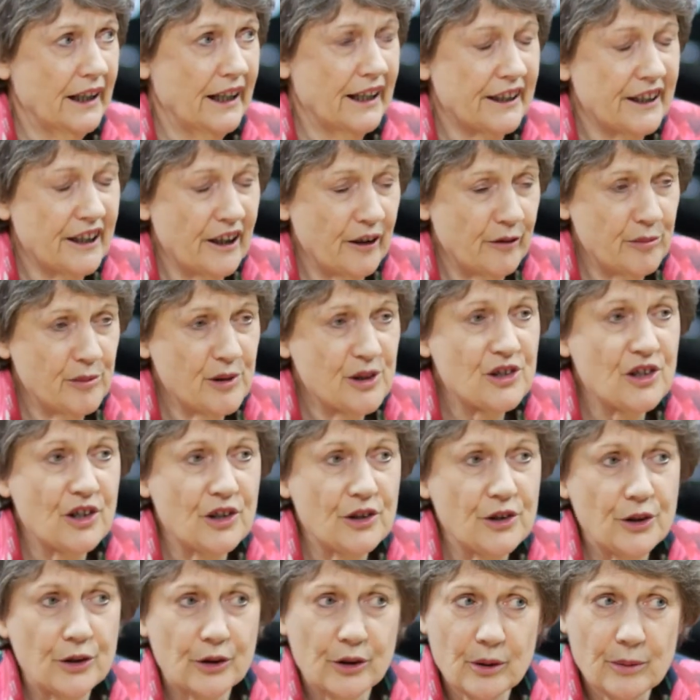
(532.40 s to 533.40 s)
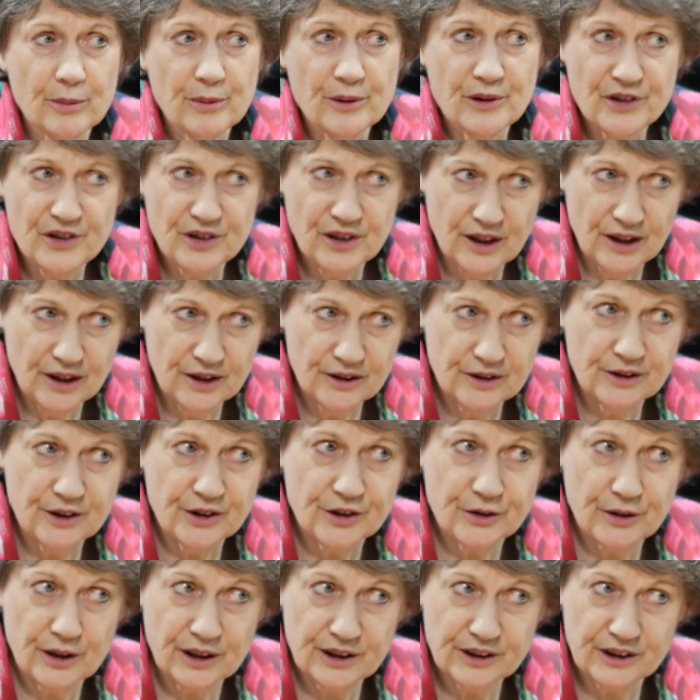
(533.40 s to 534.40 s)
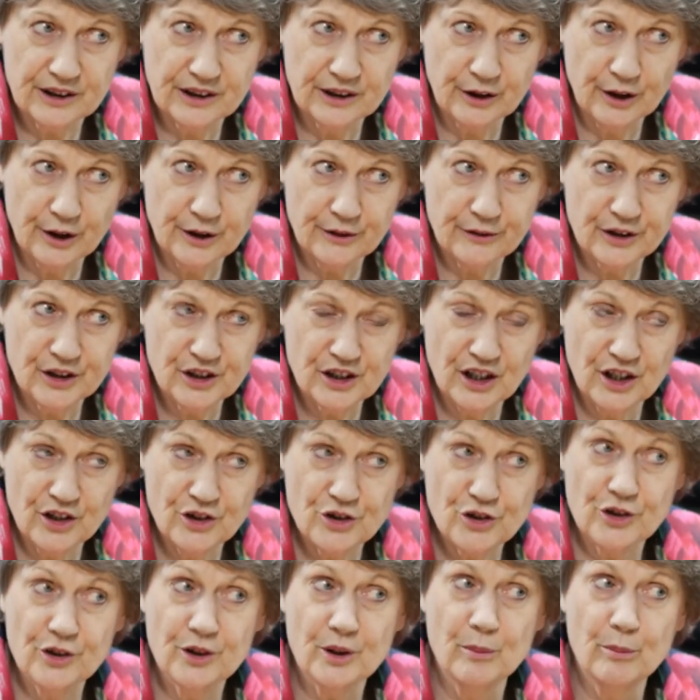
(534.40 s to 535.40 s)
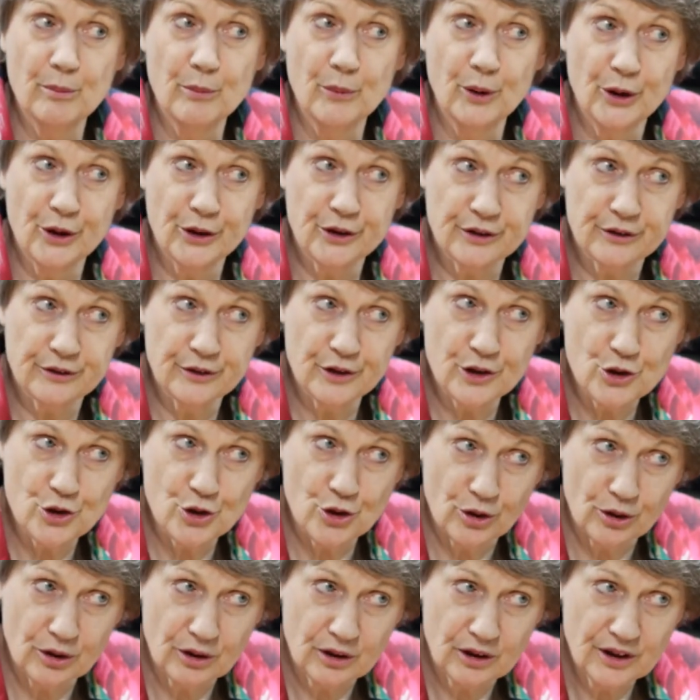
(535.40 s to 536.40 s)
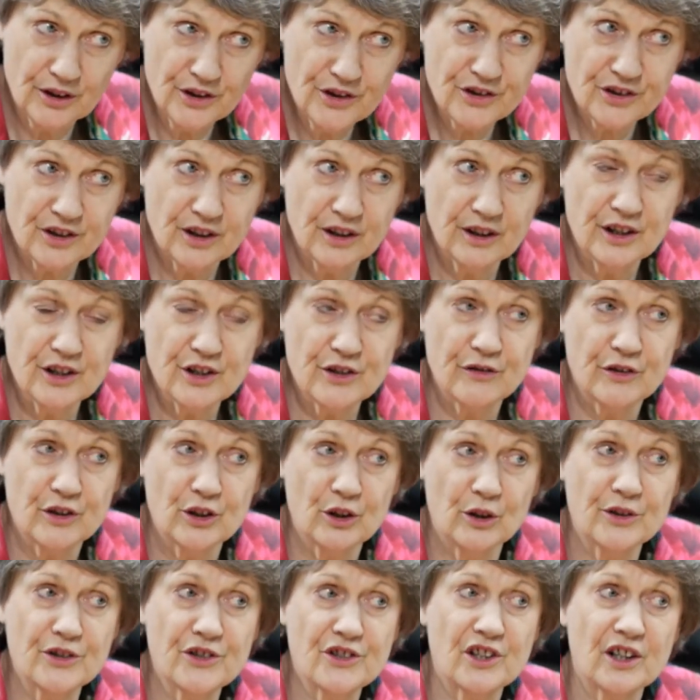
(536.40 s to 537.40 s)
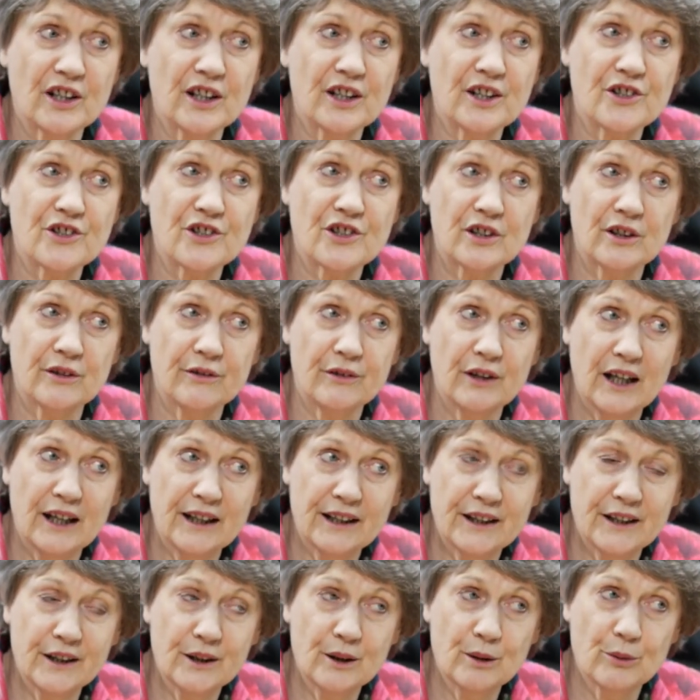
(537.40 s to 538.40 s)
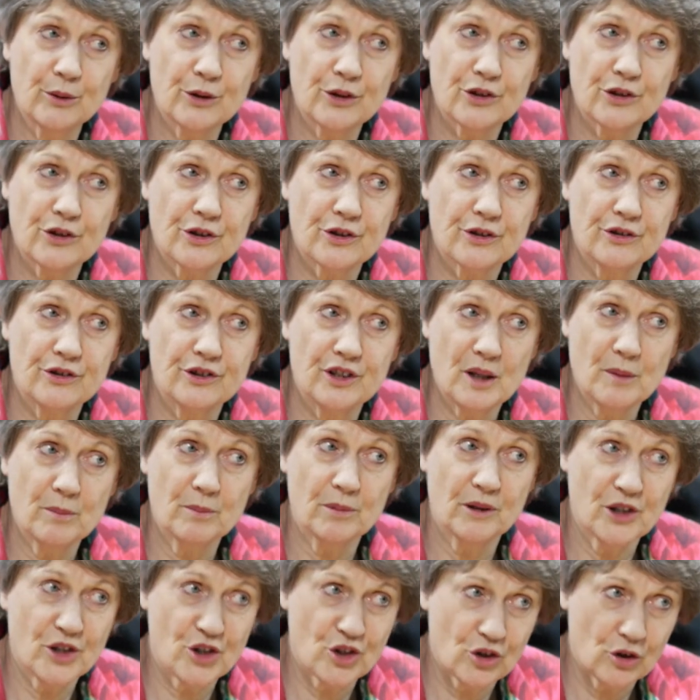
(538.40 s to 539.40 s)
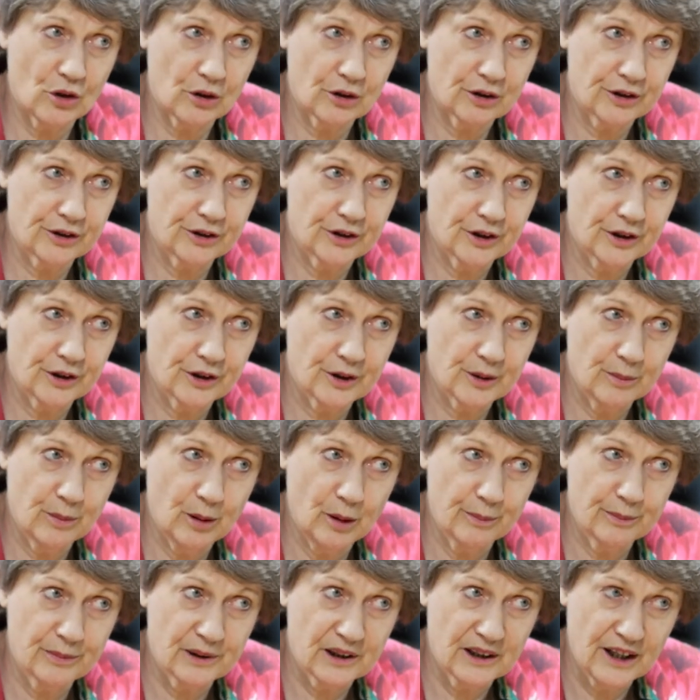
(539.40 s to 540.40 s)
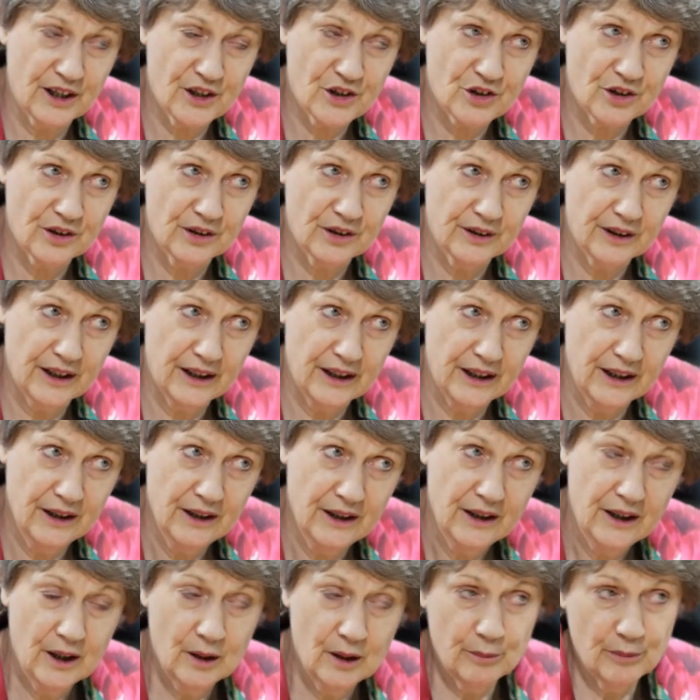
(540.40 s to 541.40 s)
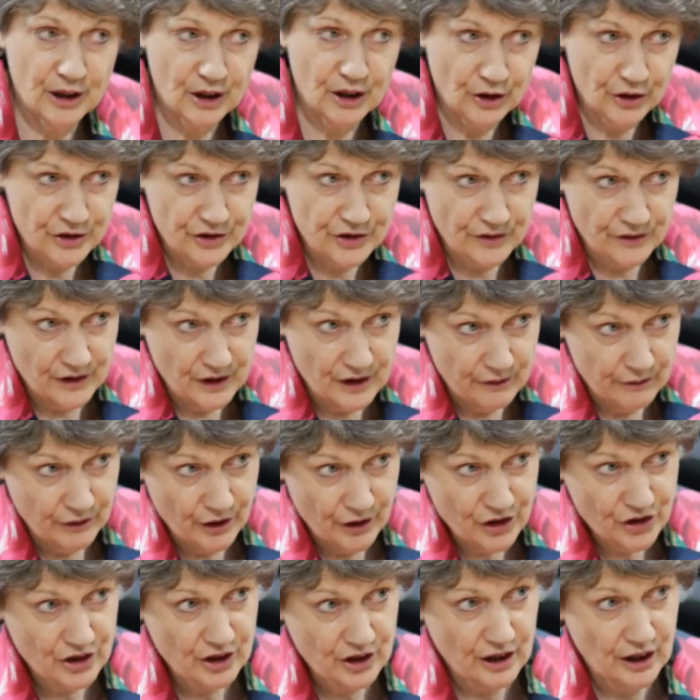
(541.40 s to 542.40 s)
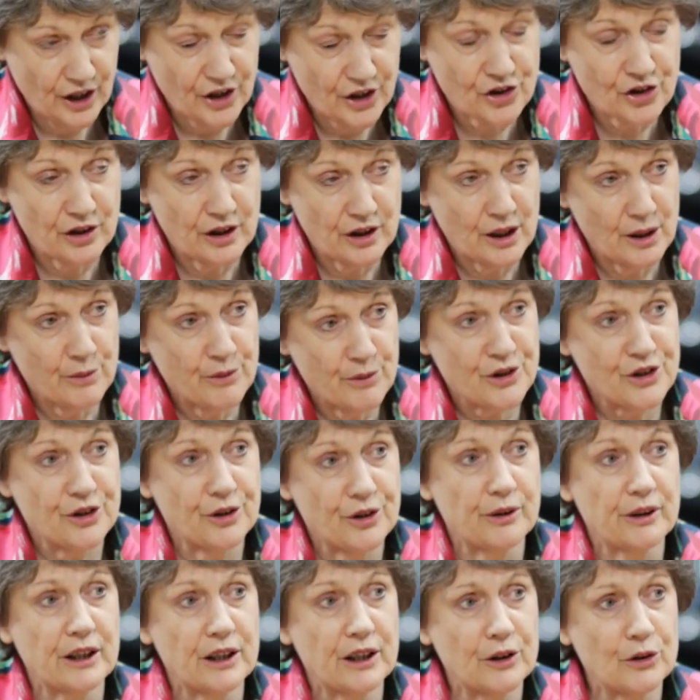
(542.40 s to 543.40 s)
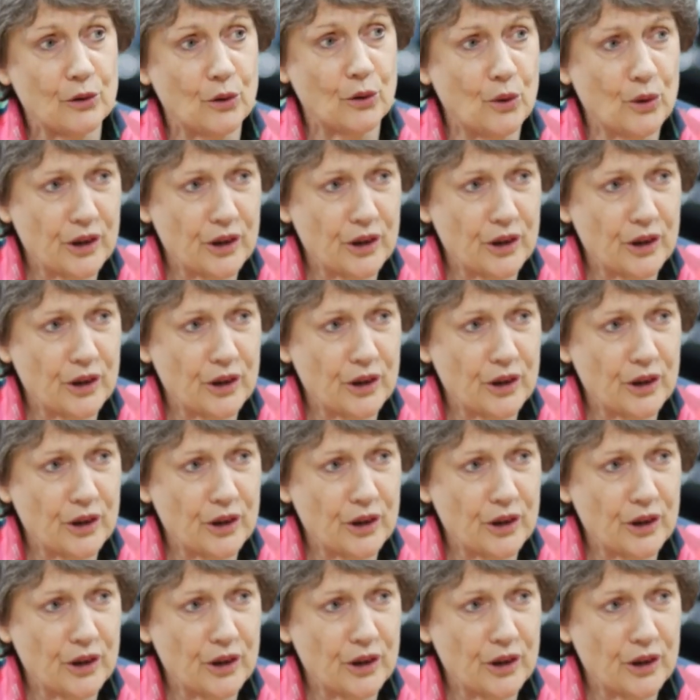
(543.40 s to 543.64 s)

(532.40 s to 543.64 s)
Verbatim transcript: uh, governments in Europe is now attracting a lot of attention. The murder of a journalist and his fiancee in Slovakia, which right. has deeply shocked uh, the population there because of the investigation he was doing into